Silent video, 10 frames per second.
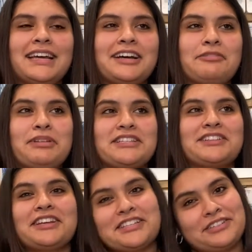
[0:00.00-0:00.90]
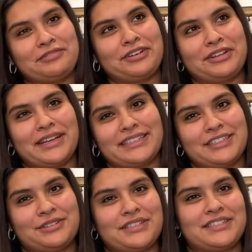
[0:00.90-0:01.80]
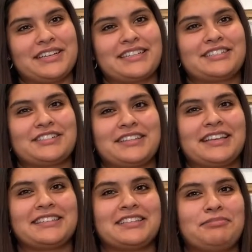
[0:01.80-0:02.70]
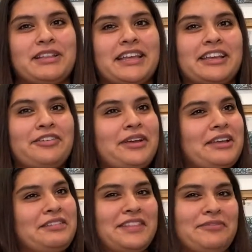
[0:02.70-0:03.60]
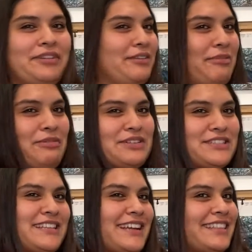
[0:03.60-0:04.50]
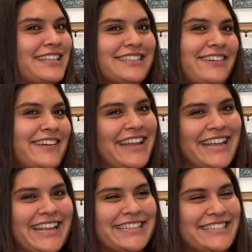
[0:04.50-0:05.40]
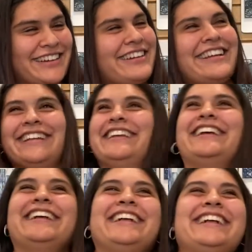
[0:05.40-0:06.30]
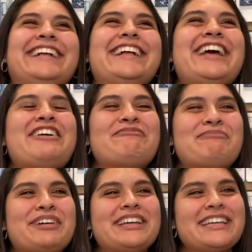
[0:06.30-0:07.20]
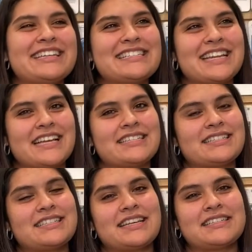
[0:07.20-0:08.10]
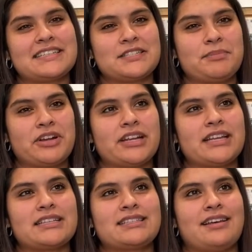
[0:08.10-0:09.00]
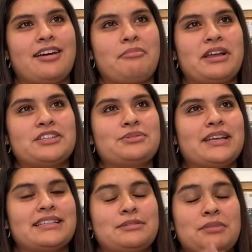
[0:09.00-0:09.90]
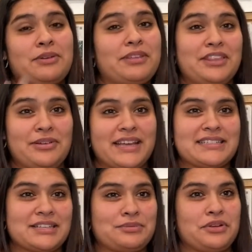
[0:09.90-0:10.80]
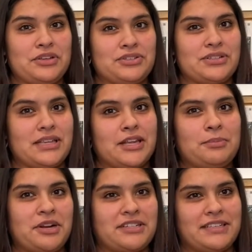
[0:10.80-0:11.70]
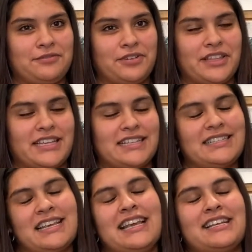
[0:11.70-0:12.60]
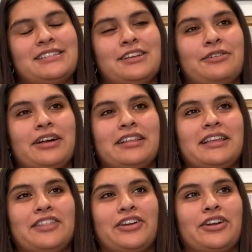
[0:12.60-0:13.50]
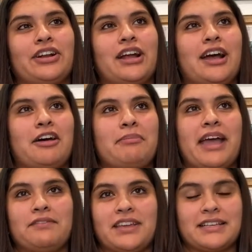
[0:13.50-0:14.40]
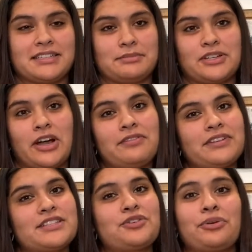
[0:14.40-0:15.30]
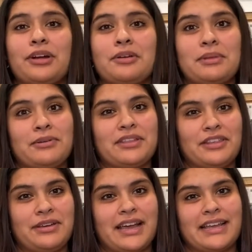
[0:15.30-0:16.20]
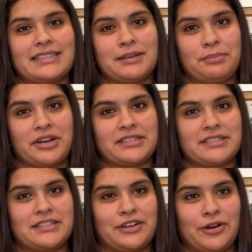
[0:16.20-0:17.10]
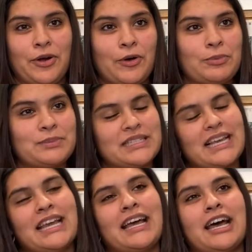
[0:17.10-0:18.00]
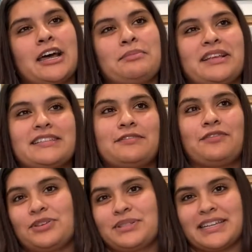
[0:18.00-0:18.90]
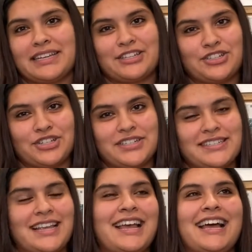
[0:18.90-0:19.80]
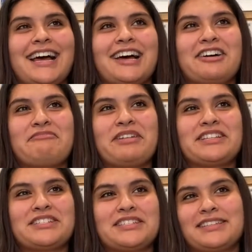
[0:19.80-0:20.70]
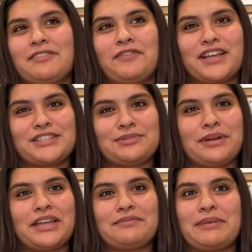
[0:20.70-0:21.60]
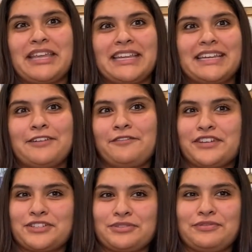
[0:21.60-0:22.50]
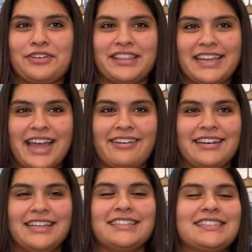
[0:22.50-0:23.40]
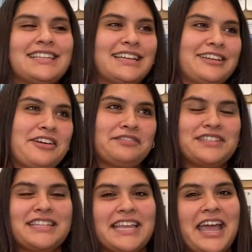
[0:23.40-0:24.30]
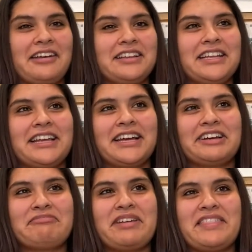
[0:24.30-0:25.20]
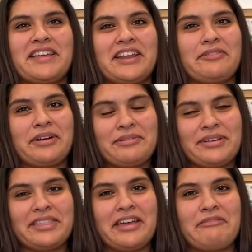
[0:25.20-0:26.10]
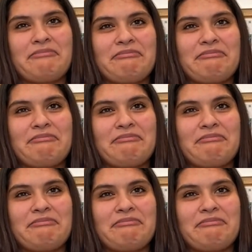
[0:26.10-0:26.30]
And it's a lot easier for you guys too, because you guys just get to be like, okay, your permit's done, let's go ahead and get started. But it is nice, it's a nice experience. I do get to meet with you guys as well, usually in person for this. So I'll either have you guys come to office, or I'll meet with you guys in person to your homes, get some few signatures, and just a fancy way of making it official for the county, send it off to the county, and then I work with them.